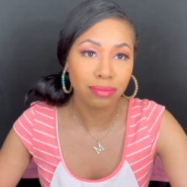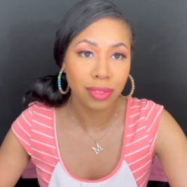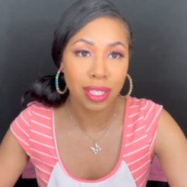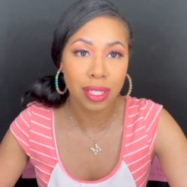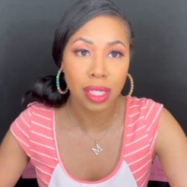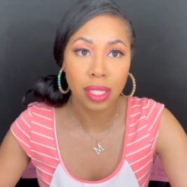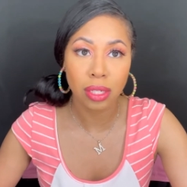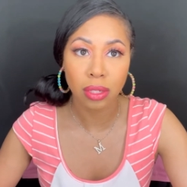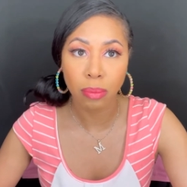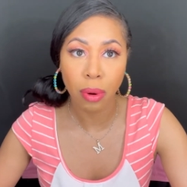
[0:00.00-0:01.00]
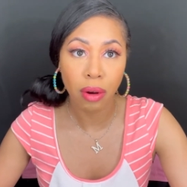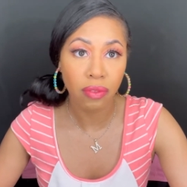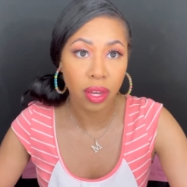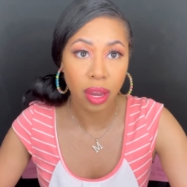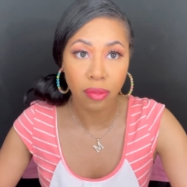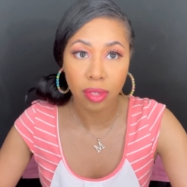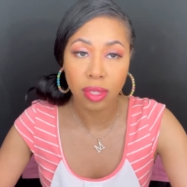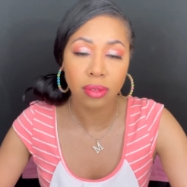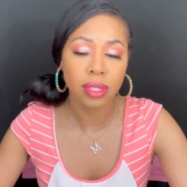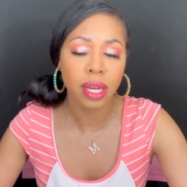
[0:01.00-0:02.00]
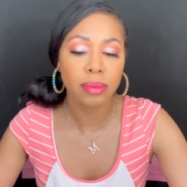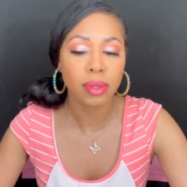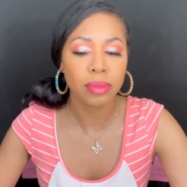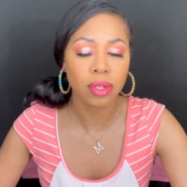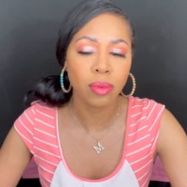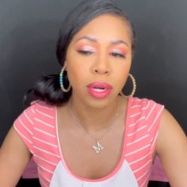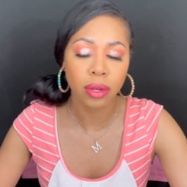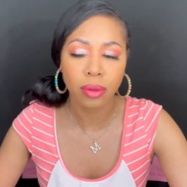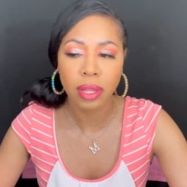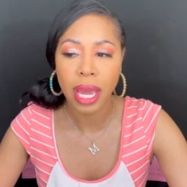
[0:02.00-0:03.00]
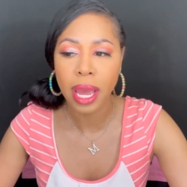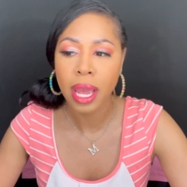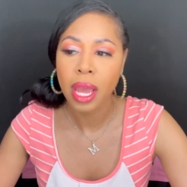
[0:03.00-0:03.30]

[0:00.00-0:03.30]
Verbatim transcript: consistent or perfect every single time. So I'm still working on that.